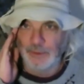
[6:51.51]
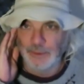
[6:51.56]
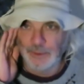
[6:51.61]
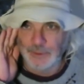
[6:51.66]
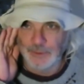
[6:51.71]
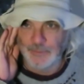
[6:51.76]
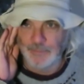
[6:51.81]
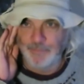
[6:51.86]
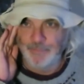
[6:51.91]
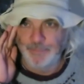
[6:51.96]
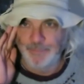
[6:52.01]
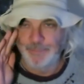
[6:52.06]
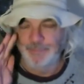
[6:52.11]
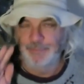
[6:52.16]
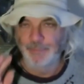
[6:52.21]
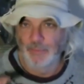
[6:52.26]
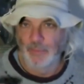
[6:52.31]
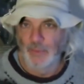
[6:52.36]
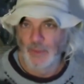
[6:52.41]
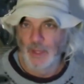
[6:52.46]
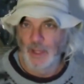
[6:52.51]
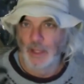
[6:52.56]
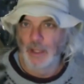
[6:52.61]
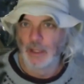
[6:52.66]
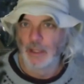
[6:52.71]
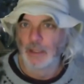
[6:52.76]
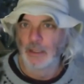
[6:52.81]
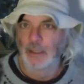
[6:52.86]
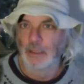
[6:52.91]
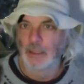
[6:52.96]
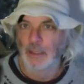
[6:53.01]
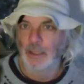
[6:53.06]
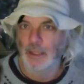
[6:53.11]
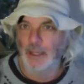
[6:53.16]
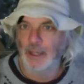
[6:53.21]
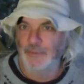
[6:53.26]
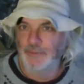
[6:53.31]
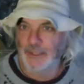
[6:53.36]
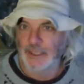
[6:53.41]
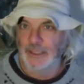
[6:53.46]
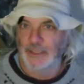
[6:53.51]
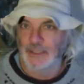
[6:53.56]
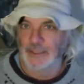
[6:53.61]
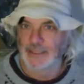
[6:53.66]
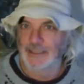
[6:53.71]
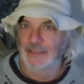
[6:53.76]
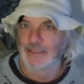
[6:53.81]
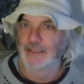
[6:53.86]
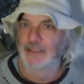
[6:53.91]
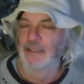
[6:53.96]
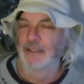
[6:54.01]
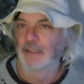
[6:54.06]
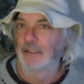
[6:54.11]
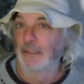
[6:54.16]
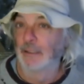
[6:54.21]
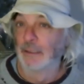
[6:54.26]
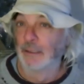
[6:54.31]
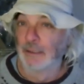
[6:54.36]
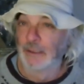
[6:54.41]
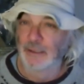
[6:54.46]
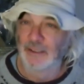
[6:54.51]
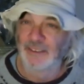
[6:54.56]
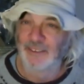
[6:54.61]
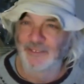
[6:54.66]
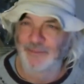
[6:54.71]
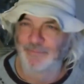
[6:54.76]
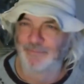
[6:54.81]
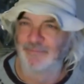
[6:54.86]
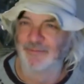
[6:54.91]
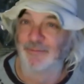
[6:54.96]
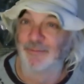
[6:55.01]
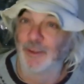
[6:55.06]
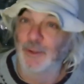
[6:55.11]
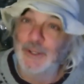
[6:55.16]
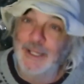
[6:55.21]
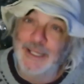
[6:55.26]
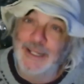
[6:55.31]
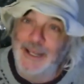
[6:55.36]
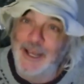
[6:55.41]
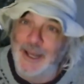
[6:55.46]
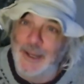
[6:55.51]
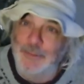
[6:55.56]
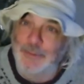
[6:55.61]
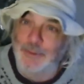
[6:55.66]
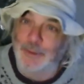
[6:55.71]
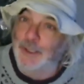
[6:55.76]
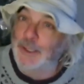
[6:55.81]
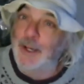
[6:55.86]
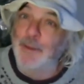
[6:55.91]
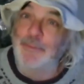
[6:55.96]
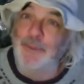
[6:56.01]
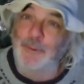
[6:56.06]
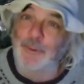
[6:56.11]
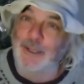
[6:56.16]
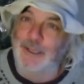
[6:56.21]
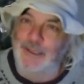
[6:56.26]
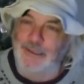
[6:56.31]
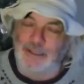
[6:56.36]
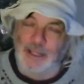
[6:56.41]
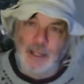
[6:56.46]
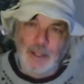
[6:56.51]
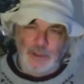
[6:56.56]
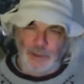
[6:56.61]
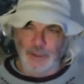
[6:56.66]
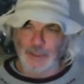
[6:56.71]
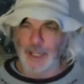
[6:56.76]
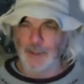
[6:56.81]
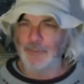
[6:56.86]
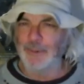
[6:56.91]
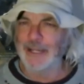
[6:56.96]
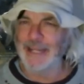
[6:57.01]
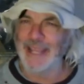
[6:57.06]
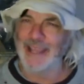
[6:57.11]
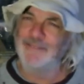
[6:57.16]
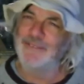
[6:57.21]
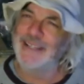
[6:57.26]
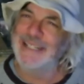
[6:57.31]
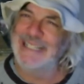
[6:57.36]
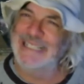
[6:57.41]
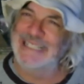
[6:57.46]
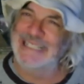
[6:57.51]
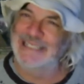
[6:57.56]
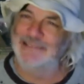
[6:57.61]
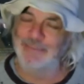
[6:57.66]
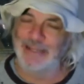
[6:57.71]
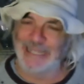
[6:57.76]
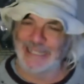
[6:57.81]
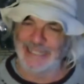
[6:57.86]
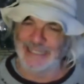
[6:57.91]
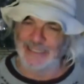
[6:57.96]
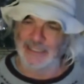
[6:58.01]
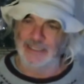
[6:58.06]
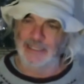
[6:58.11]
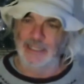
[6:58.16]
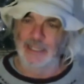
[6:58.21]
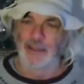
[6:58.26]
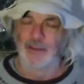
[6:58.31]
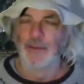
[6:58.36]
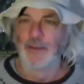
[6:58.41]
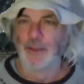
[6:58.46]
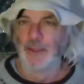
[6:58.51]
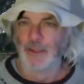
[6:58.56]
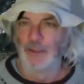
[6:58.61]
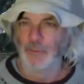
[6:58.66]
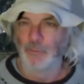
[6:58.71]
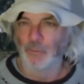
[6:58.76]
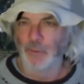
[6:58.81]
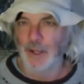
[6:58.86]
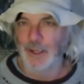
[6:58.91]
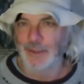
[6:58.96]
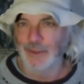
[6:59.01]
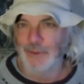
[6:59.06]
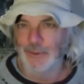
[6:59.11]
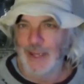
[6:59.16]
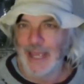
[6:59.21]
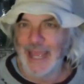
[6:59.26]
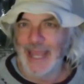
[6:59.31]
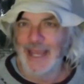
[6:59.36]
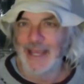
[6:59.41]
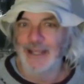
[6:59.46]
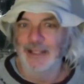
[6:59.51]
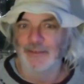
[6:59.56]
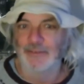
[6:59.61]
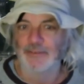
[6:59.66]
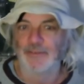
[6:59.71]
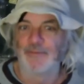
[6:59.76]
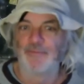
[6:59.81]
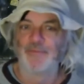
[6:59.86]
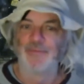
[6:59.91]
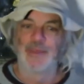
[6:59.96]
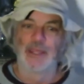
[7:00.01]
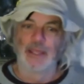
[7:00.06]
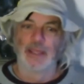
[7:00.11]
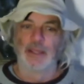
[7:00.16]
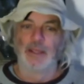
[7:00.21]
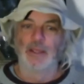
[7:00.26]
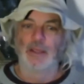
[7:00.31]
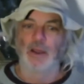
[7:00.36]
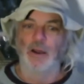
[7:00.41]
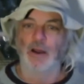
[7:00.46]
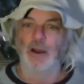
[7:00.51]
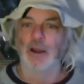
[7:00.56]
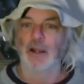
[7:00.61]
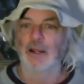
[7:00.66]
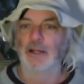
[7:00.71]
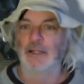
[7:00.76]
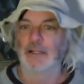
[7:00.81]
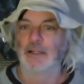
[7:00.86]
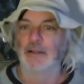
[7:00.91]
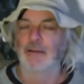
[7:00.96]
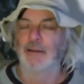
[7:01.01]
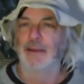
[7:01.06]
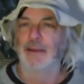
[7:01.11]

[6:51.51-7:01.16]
Dude, evidence. Look it up. Look up the word. Look up what evidence means. What you have are